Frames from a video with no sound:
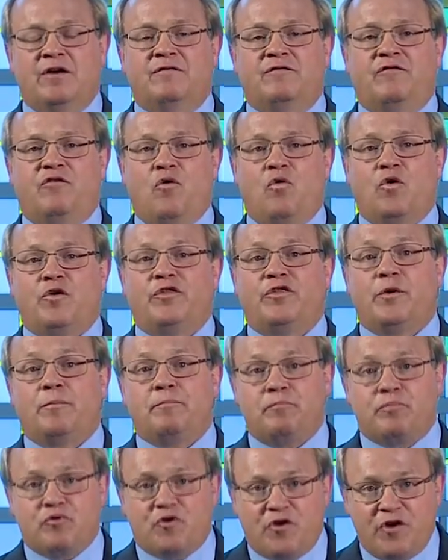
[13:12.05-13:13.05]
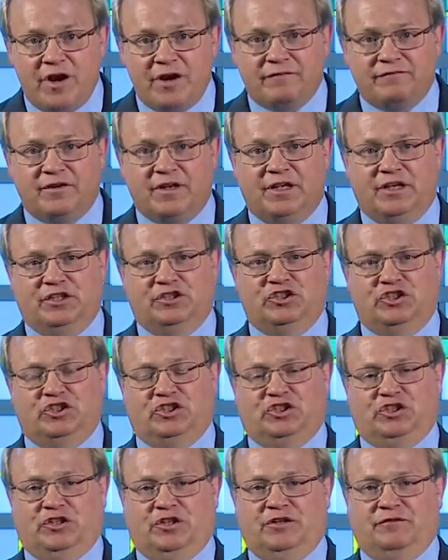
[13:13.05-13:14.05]
for the
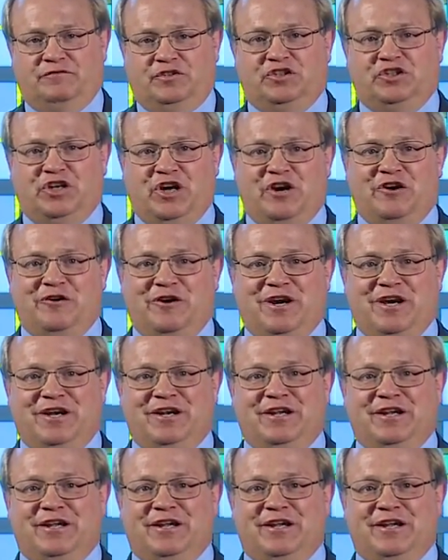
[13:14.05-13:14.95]
privilege of sharing.